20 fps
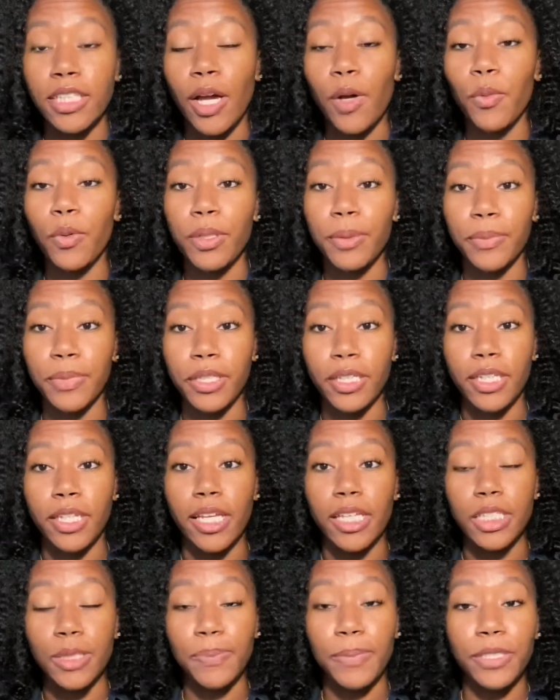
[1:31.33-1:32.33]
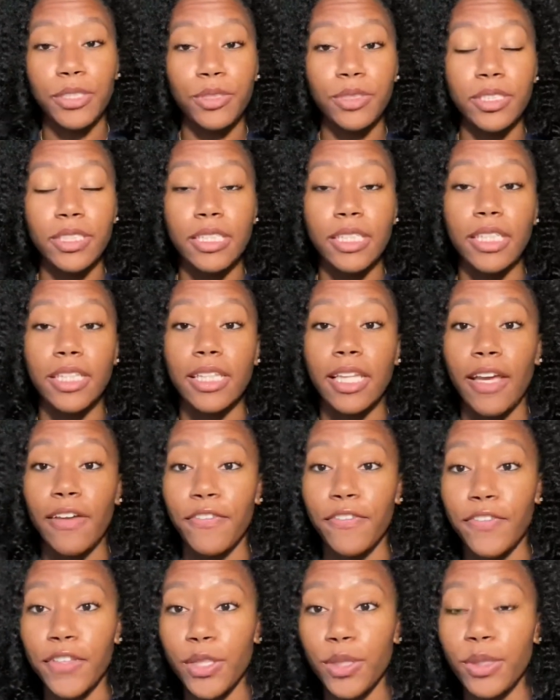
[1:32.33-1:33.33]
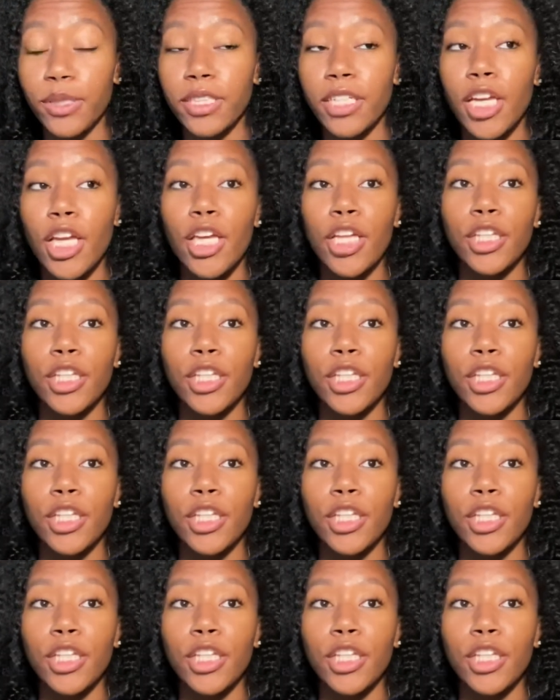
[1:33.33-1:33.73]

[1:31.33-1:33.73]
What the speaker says: I want to be in that specialty, in that field.